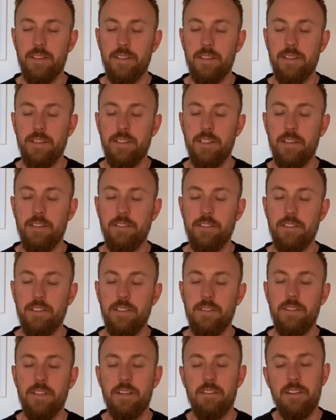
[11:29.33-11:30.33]
Notice
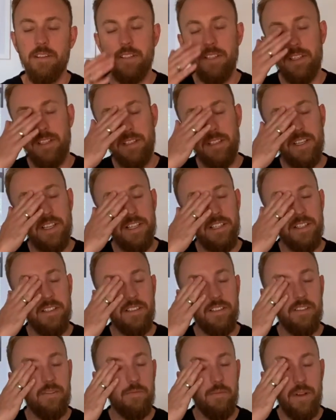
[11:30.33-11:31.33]
if there are sensations
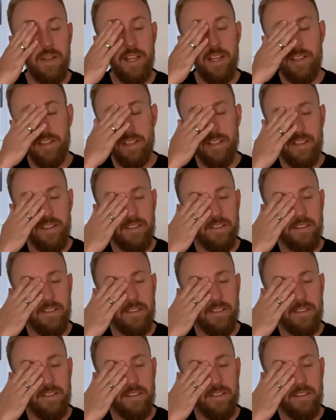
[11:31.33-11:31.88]
of pleasure,